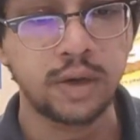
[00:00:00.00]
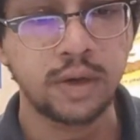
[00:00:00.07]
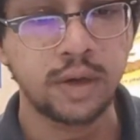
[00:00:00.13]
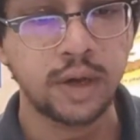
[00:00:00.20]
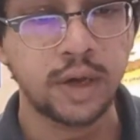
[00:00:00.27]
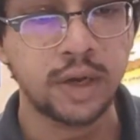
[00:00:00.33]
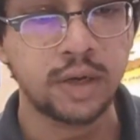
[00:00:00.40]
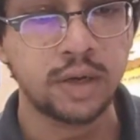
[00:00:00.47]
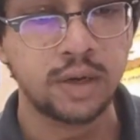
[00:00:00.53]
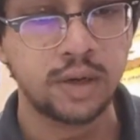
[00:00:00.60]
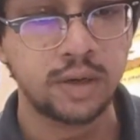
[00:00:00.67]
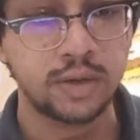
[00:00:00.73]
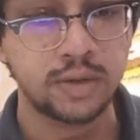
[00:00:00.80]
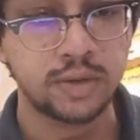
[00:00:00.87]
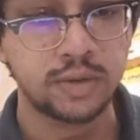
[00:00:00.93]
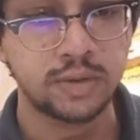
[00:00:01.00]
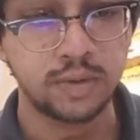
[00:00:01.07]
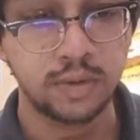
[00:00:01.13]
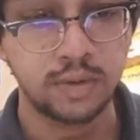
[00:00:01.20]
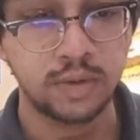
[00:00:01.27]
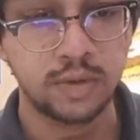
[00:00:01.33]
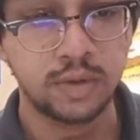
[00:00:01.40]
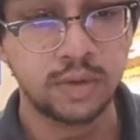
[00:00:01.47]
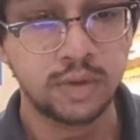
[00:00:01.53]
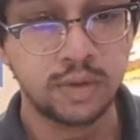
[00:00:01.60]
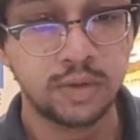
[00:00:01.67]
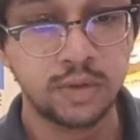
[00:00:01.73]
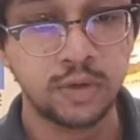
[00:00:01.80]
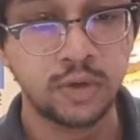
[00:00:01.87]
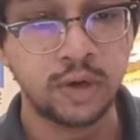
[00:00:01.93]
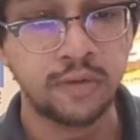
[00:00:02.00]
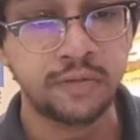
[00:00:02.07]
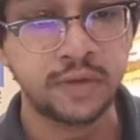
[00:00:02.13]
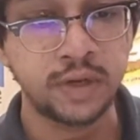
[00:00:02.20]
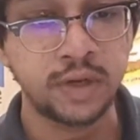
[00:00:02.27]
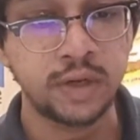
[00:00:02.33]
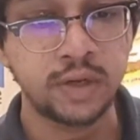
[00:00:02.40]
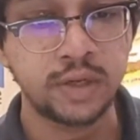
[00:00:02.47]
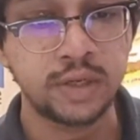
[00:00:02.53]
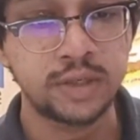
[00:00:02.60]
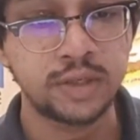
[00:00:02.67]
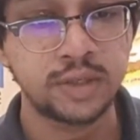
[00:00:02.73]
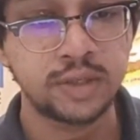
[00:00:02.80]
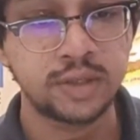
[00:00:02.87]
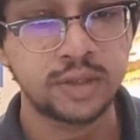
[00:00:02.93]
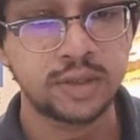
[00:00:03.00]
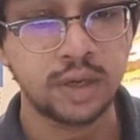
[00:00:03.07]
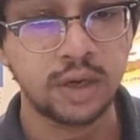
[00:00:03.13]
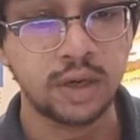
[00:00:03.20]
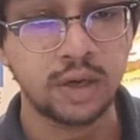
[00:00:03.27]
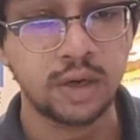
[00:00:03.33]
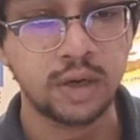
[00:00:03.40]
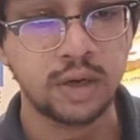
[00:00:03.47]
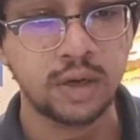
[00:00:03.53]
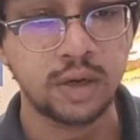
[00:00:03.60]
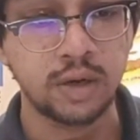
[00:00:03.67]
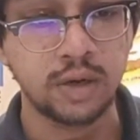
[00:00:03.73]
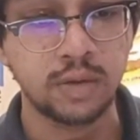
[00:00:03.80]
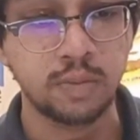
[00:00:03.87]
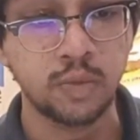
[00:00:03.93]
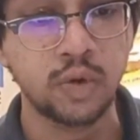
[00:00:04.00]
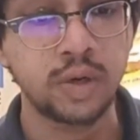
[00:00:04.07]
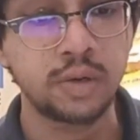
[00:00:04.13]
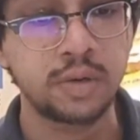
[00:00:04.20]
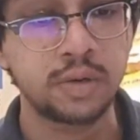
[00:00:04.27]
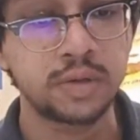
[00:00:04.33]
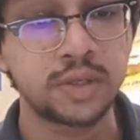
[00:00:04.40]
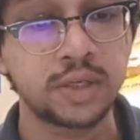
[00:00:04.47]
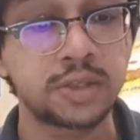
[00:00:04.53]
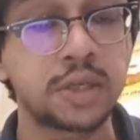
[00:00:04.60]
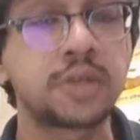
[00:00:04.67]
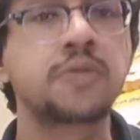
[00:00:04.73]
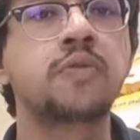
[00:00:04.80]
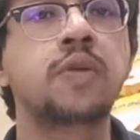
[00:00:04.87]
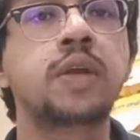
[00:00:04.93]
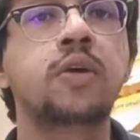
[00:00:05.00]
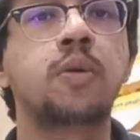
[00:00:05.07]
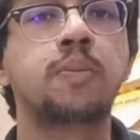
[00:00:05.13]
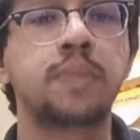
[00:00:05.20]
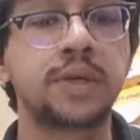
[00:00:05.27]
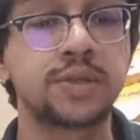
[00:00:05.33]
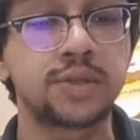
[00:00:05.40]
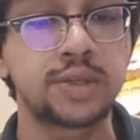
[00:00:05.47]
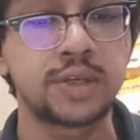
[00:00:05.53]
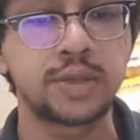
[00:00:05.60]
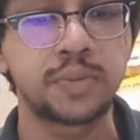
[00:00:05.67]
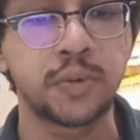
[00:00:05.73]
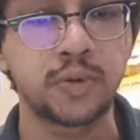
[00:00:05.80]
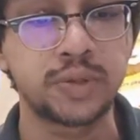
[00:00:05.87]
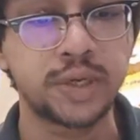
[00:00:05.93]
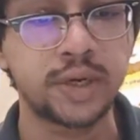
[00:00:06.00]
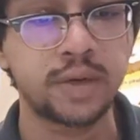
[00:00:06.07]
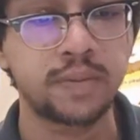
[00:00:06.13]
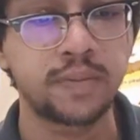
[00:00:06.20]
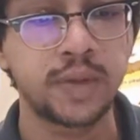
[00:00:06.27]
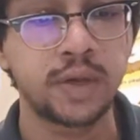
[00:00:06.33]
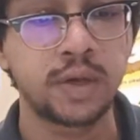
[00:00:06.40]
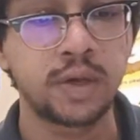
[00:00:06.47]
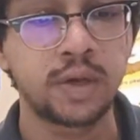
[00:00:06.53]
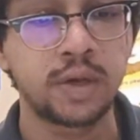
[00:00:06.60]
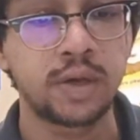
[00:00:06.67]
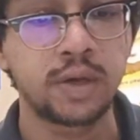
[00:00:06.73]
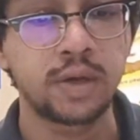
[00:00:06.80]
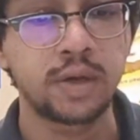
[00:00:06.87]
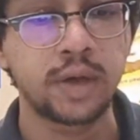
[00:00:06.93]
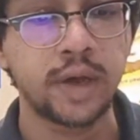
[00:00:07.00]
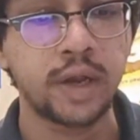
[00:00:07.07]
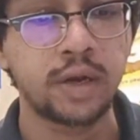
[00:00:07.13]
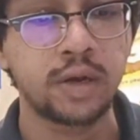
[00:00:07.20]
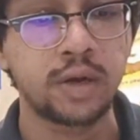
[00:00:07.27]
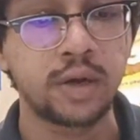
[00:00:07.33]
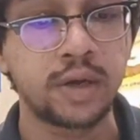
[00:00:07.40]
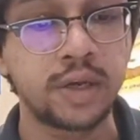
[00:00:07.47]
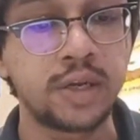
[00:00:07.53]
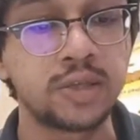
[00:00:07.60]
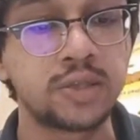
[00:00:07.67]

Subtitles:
And so after this, Mohan successfully completes his project, and he